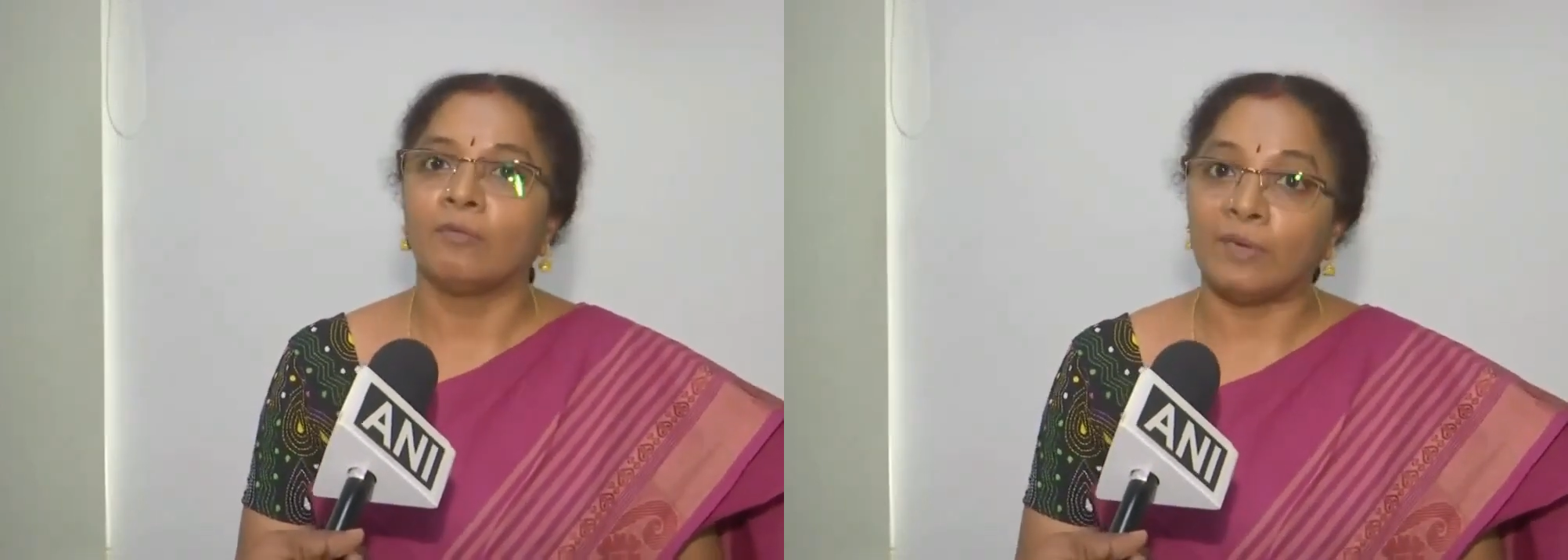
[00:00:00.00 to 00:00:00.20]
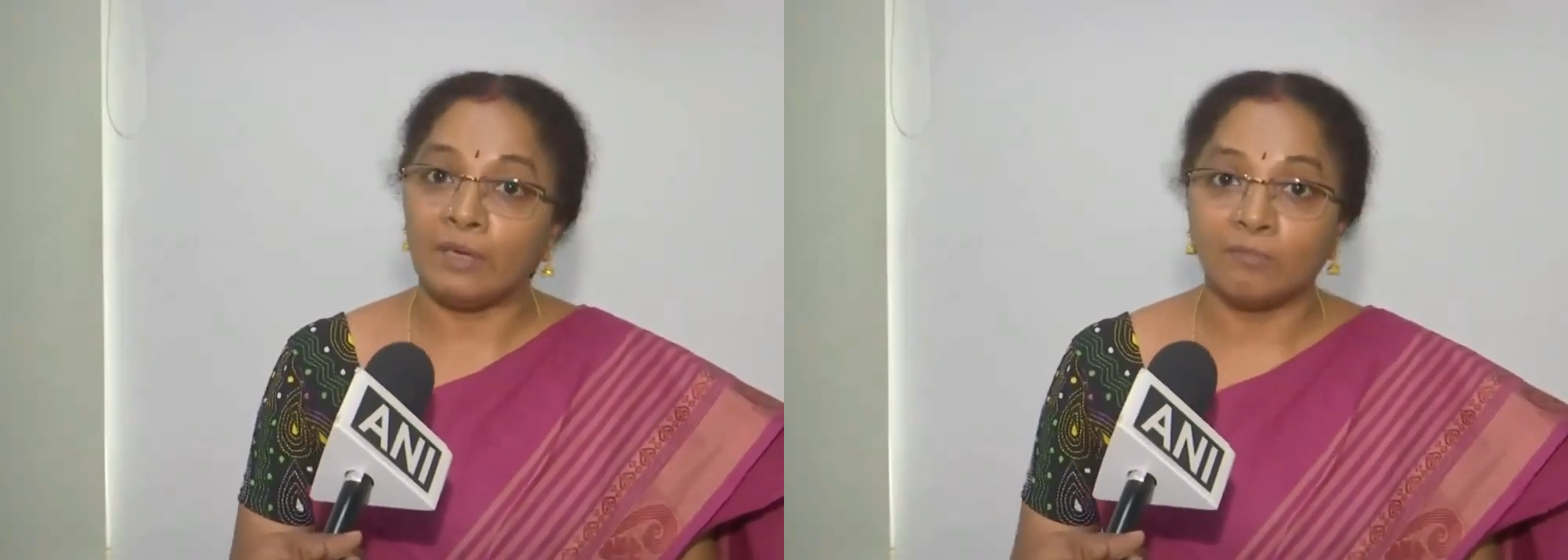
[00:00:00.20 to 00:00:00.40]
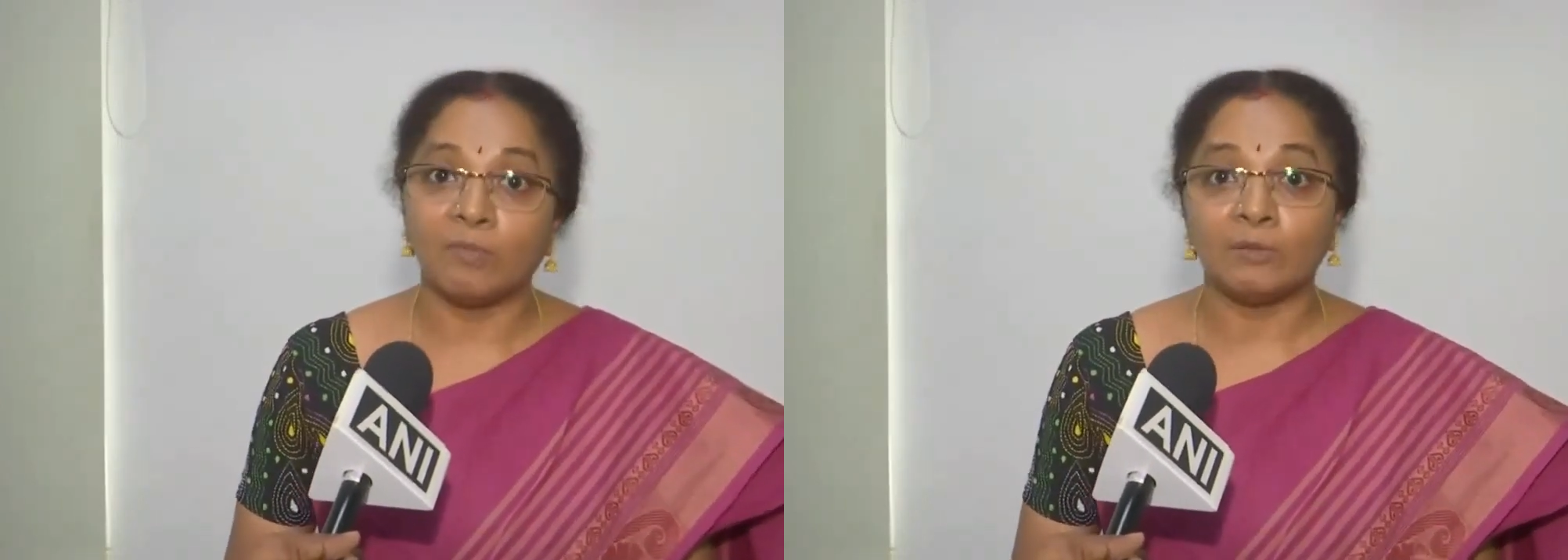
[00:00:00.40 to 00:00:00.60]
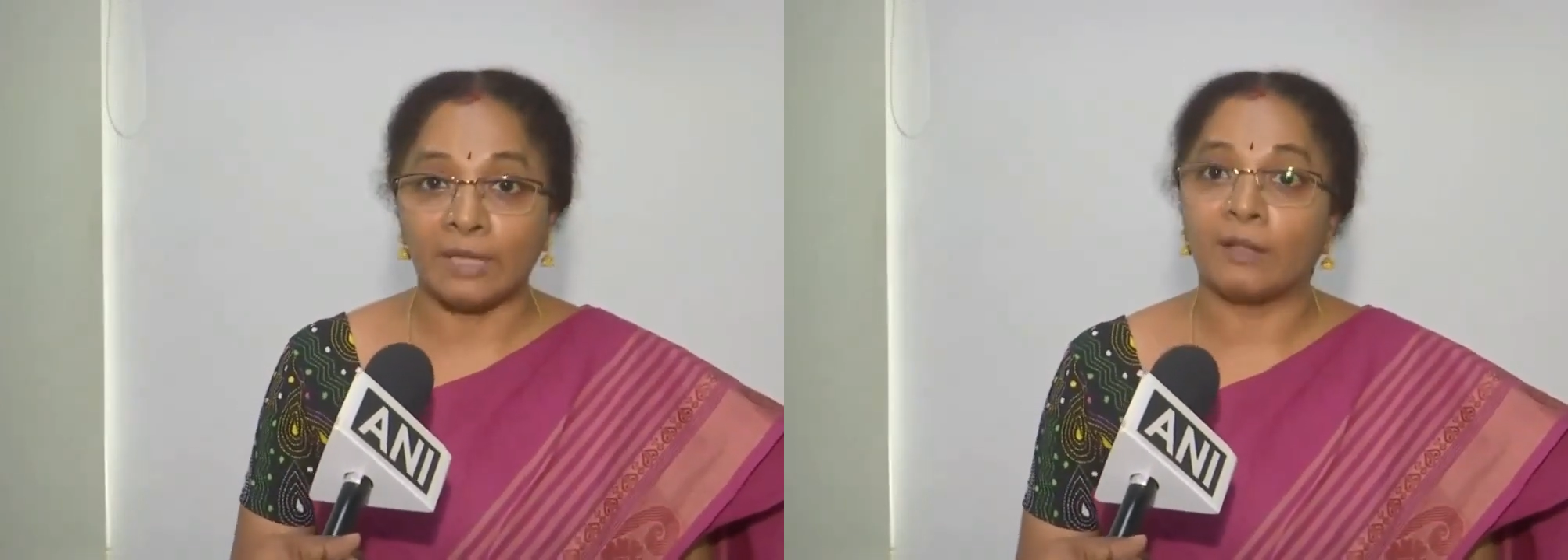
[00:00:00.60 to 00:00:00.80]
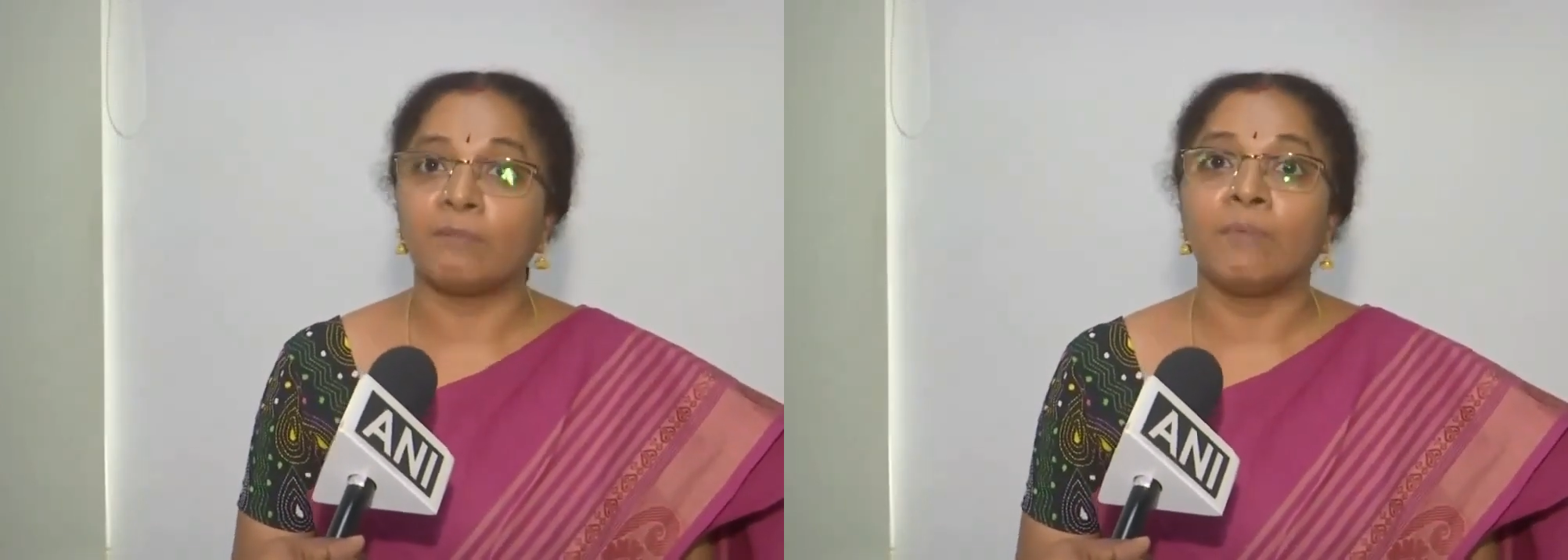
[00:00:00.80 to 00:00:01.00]
we,
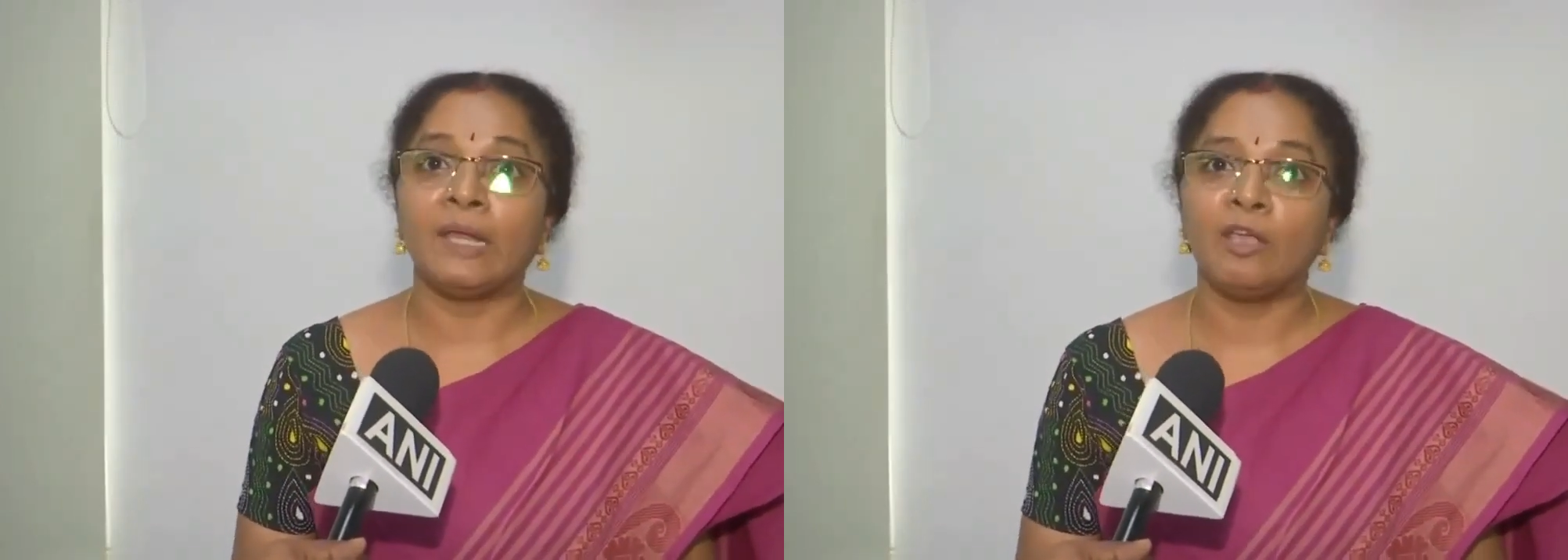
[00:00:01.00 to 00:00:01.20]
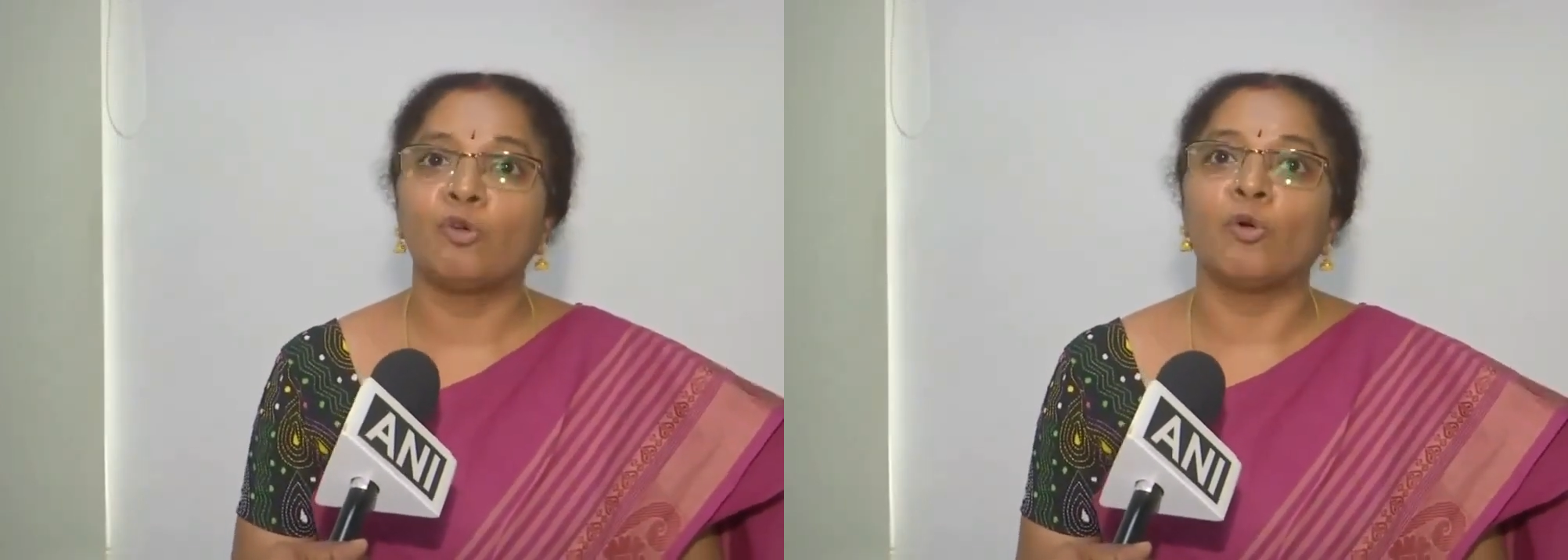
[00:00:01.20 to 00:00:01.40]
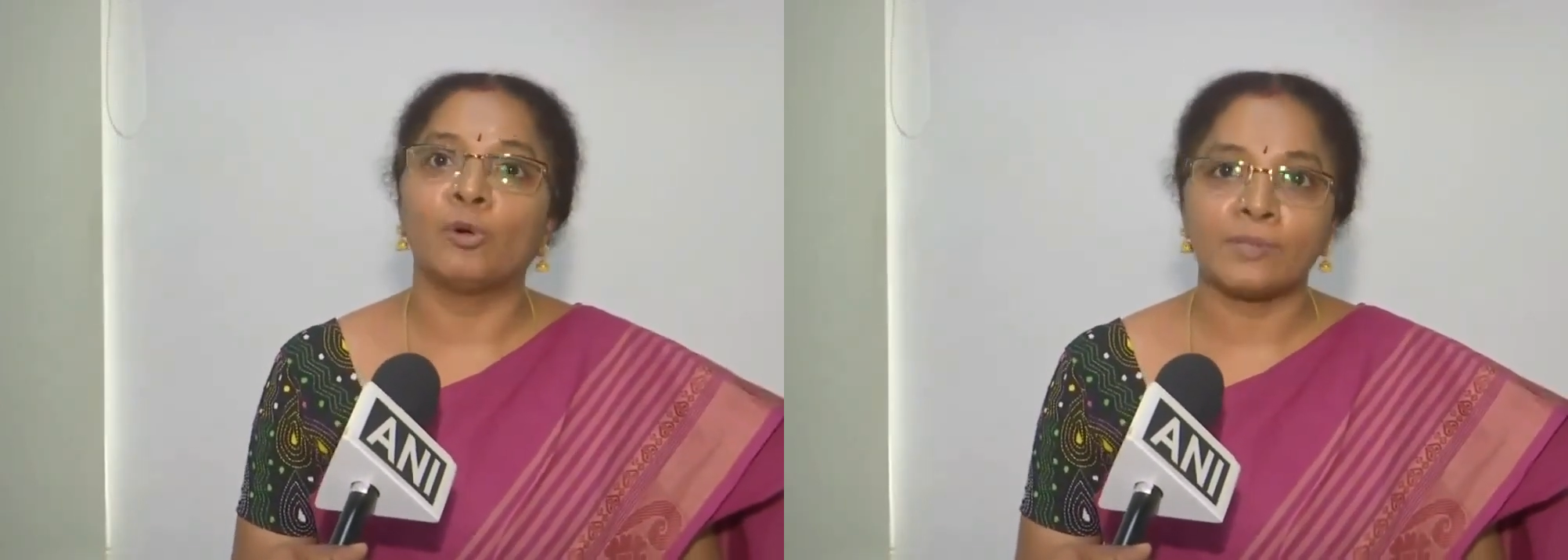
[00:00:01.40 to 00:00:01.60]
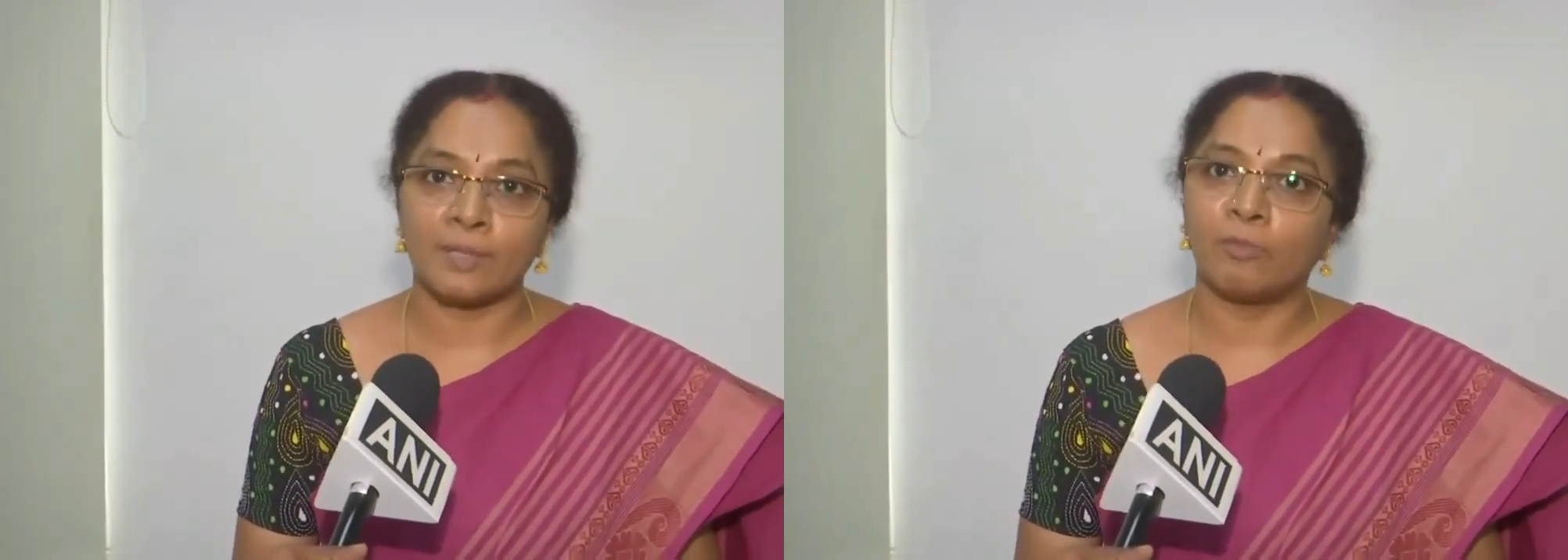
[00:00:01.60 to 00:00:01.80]
there are many quotes